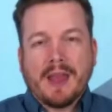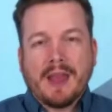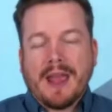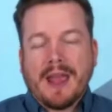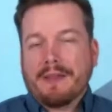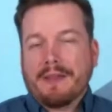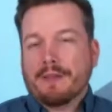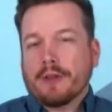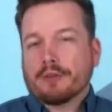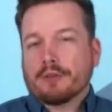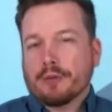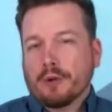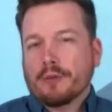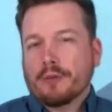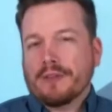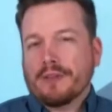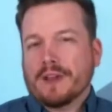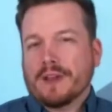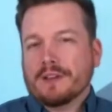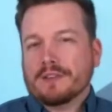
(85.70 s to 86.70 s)
And the
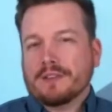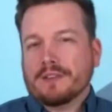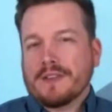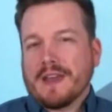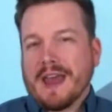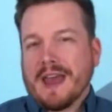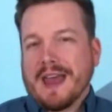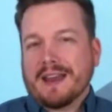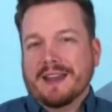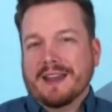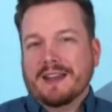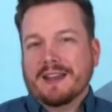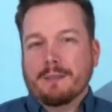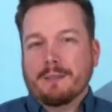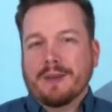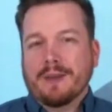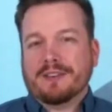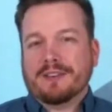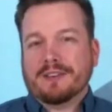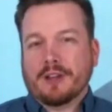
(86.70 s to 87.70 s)
truth is that in the
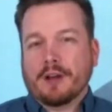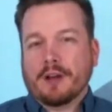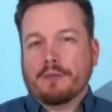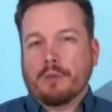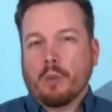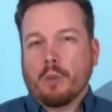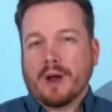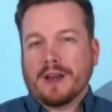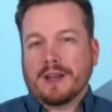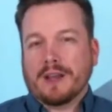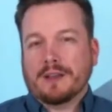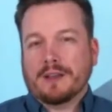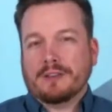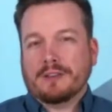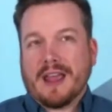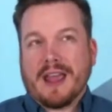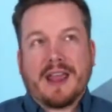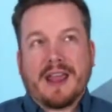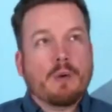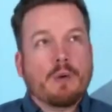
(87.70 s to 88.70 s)
midst of what is
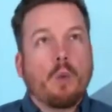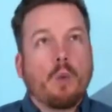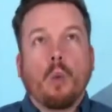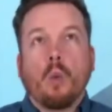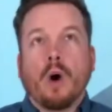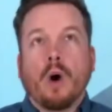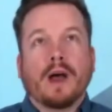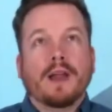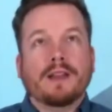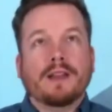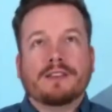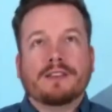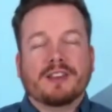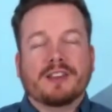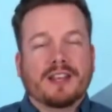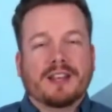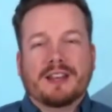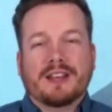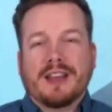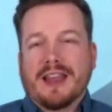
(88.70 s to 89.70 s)
a once
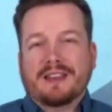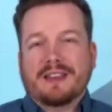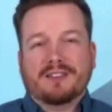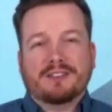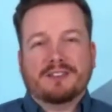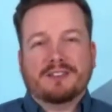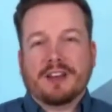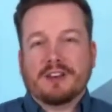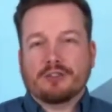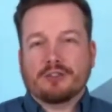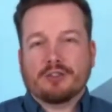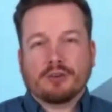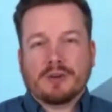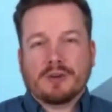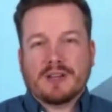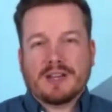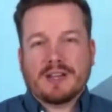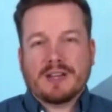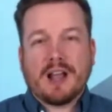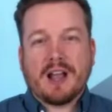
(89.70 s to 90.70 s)
in a
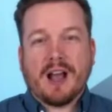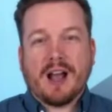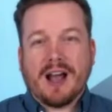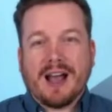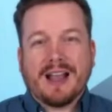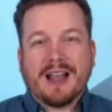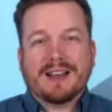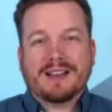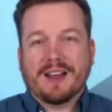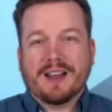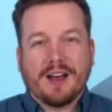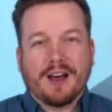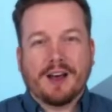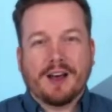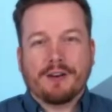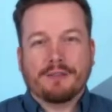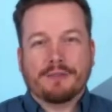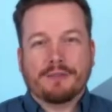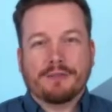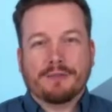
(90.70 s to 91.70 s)
century kind
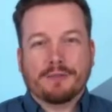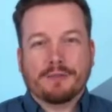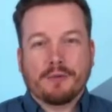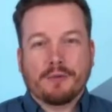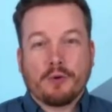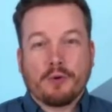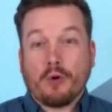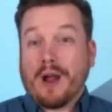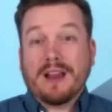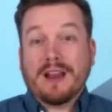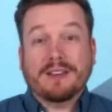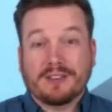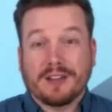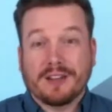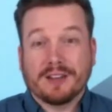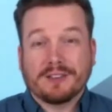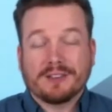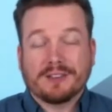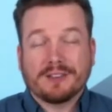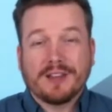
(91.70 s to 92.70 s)
of
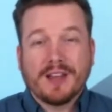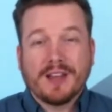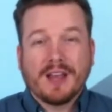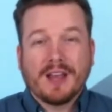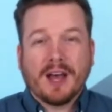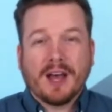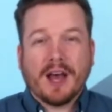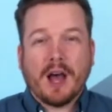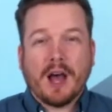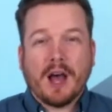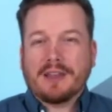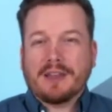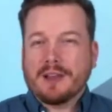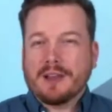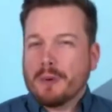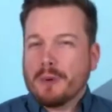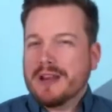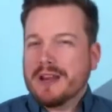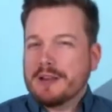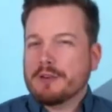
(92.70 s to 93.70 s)
crisis, I think
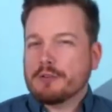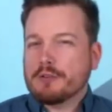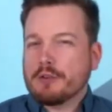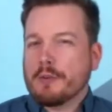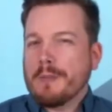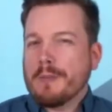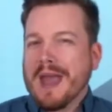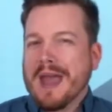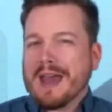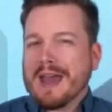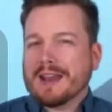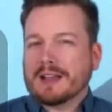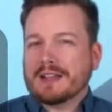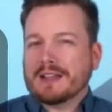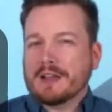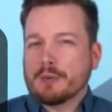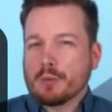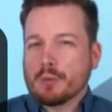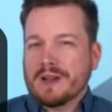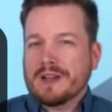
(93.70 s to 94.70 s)
we need to
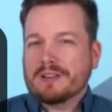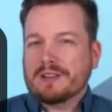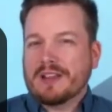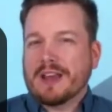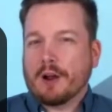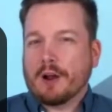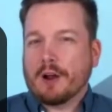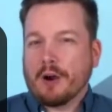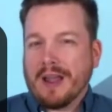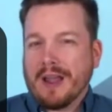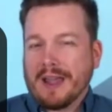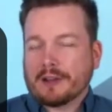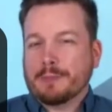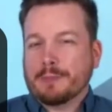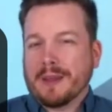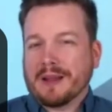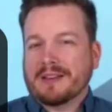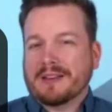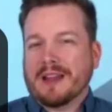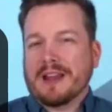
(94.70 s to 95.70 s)
dramatically reset our
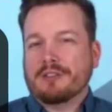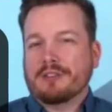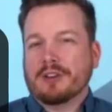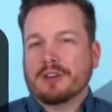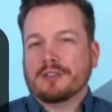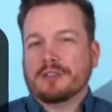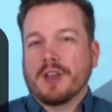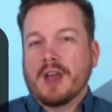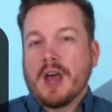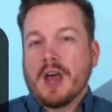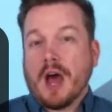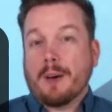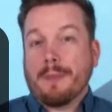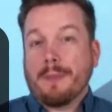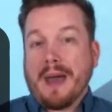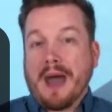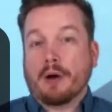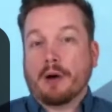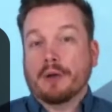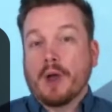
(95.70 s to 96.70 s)
expectations
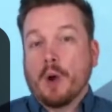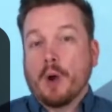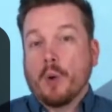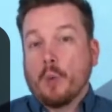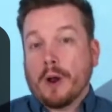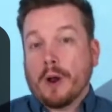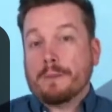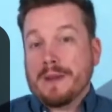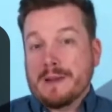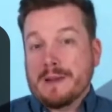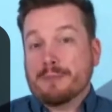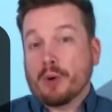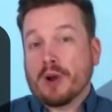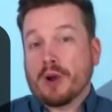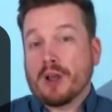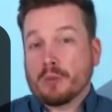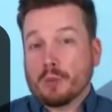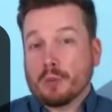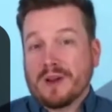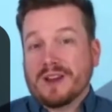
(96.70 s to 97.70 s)
about what people
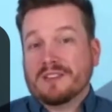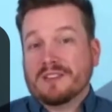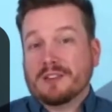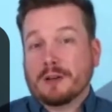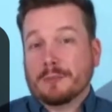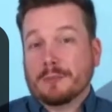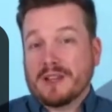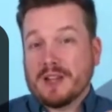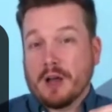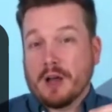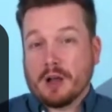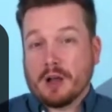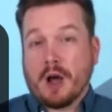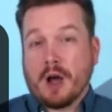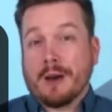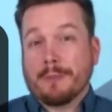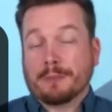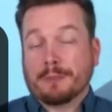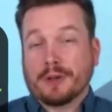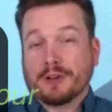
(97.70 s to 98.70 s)
can reasonably
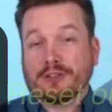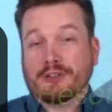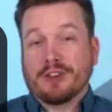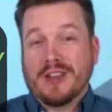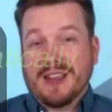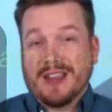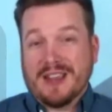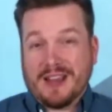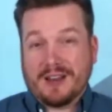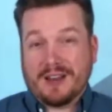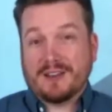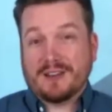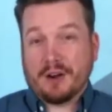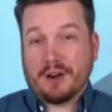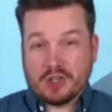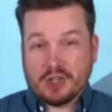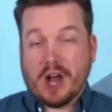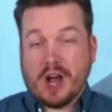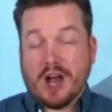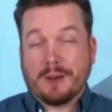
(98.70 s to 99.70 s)
accomplish in their
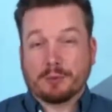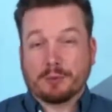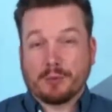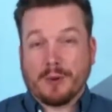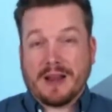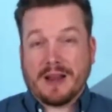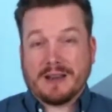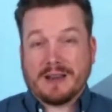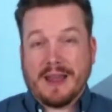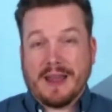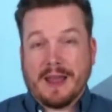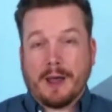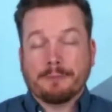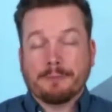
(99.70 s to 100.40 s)
jobs right now.